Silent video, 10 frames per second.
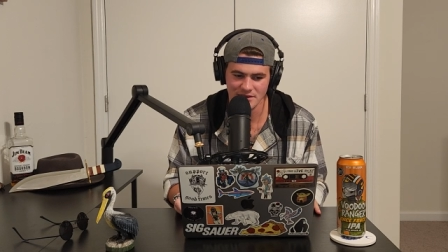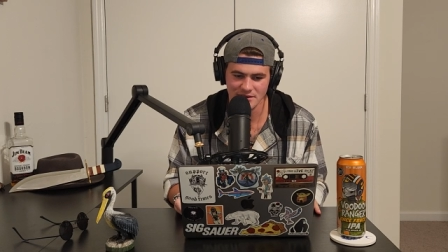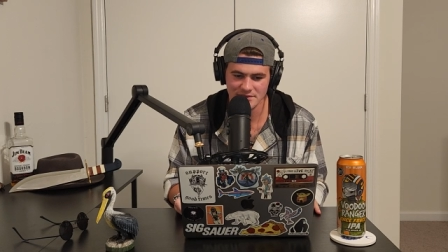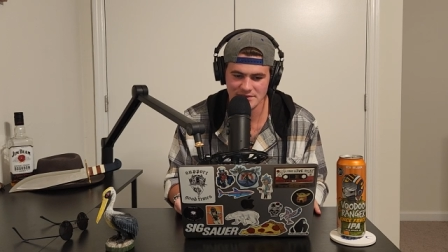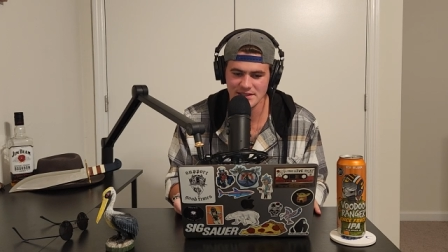
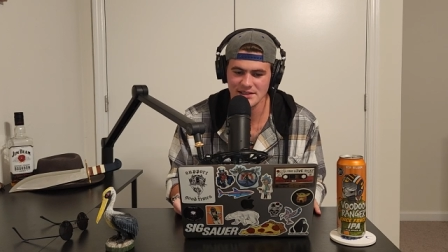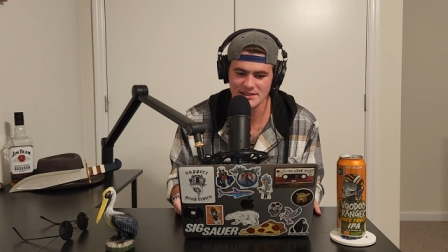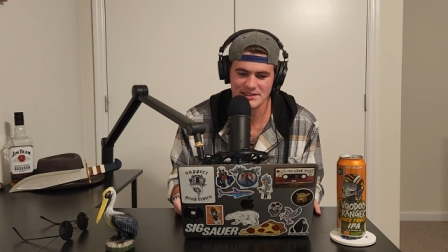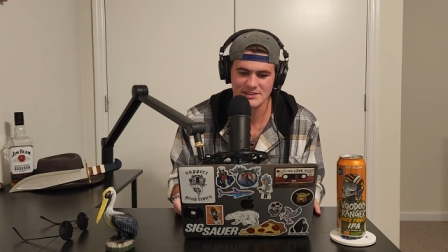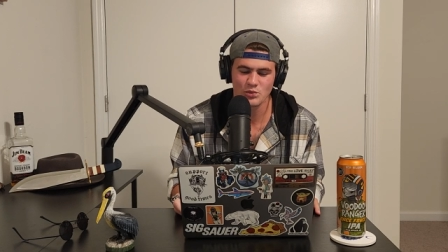See, this
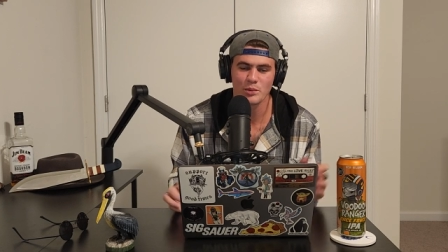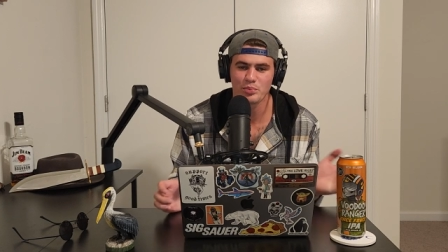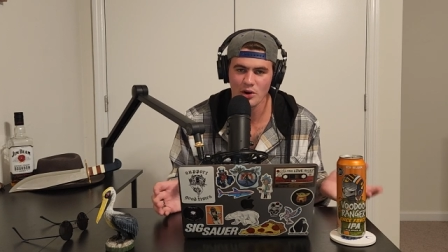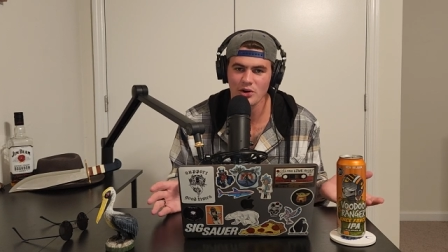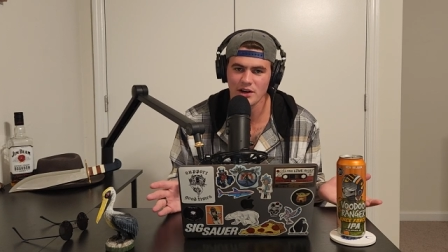is where
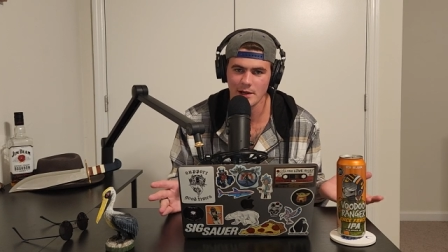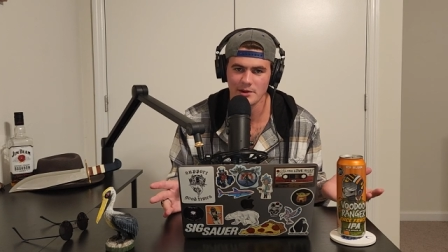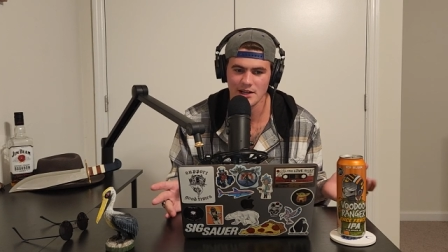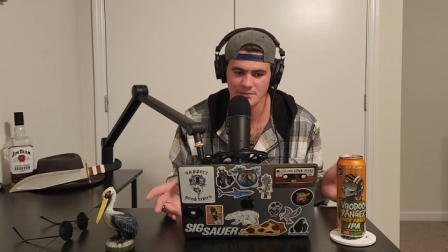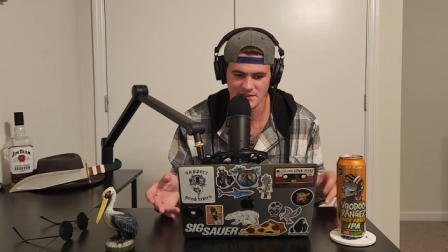programming
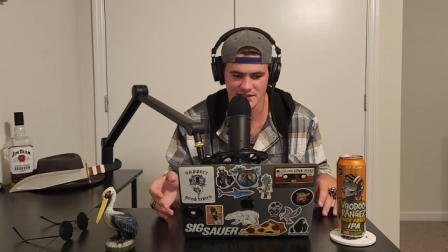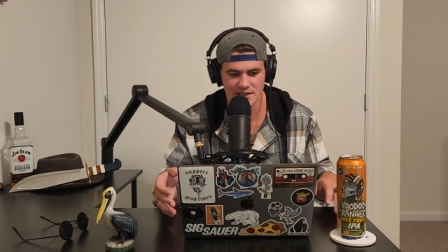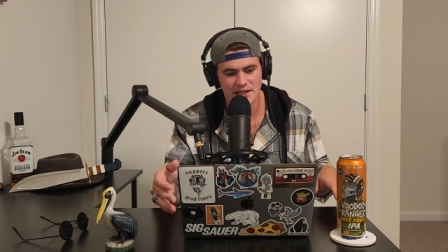comes in.